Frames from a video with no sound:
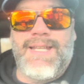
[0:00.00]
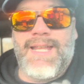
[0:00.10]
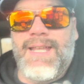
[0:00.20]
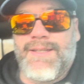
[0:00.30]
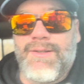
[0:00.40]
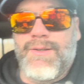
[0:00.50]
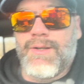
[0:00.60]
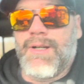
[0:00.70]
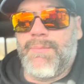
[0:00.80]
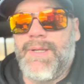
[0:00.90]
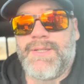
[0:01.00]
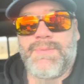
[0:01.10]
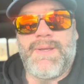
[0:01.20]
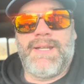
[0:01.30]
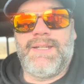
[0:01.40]
and you're going to be
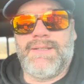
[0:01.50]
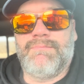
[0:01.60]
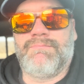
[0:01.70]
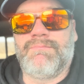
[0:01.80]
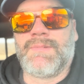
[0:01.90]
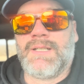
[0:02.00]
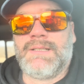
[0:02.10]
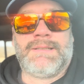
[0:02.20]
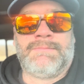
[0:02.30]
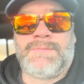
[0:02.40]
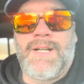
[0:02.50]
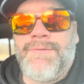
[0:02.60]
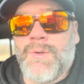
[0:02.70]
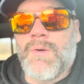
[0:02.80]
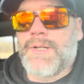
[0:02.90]
spending, a
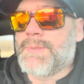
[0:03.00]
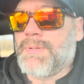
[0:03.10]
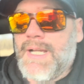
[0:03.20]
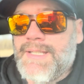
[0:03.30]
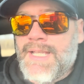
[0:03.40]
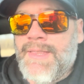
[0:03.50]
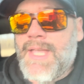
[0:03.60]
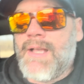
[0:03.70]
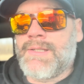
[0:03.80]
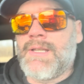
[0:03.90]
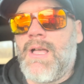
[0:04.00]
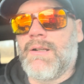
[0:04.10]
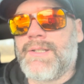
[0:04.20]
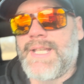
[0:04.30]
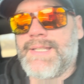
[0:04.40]
floor is probably
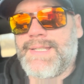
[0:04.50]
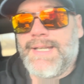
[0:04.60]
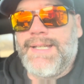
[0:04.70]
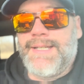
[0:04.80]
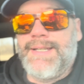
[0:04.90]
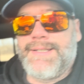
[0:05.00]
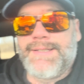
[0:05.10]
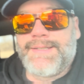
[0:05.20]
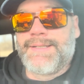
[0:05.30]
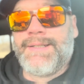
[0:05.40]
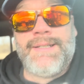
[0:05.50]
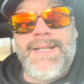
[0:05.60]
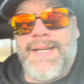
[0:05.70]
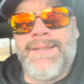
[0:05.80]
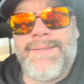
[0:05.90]
$10,000 that size,
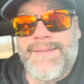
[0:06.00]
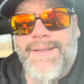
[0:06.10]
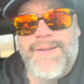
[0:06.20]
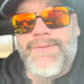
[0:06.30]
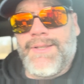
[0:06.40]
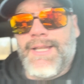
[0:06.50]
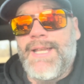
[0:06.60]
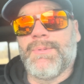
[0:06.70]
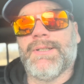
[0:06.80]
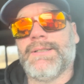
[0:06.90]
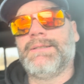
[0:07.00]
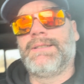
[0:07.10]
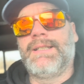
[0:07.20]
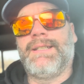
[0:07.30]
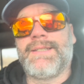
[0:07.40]
and the labor
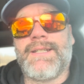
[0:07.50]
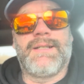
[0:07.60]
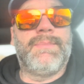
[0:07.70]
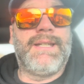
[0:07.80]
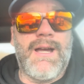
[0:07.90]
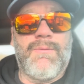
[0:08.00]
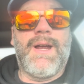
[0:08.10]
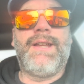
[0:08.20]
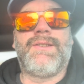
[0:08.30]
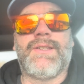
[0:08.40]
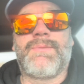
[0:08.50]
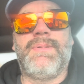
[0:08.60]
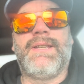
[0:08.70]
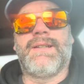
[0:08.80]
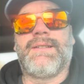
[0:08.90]
is going to be outrageous,
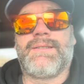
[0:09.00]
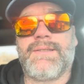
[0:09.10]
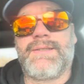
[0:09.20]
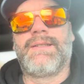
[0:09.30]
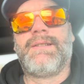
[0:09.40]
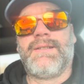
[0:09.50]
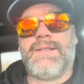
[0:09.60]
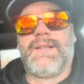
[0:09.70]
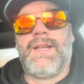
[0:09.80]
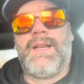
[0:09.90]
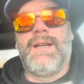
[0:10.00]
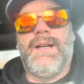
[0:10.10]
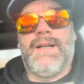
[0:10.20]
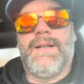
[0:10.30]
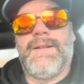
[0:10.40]
because
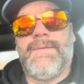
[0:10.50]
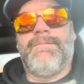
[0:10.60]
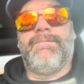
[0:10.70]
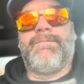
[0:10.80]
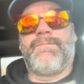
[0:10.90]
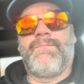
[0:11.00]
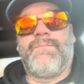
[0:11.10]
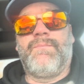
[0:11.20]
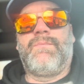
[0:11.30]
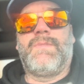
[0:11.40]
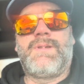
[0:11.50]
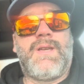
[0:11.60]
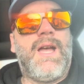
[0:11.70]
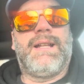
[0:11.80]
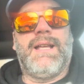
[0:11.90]

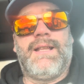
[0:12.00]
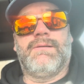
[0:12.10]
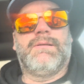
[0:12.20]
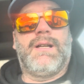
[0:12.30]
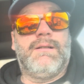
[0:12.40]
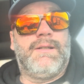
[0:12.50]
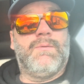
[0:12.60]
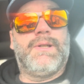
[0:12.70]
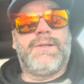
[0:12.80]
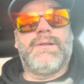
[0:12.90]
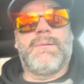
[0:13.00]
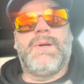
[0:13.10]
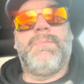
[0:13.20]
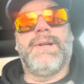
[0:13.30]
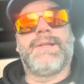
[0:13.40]
God, I don't even want to do it. I'm
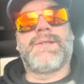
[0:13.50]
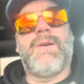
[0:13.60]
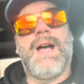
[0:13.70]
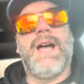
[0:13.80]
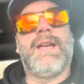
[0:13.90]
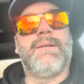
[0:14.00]
up at it so high.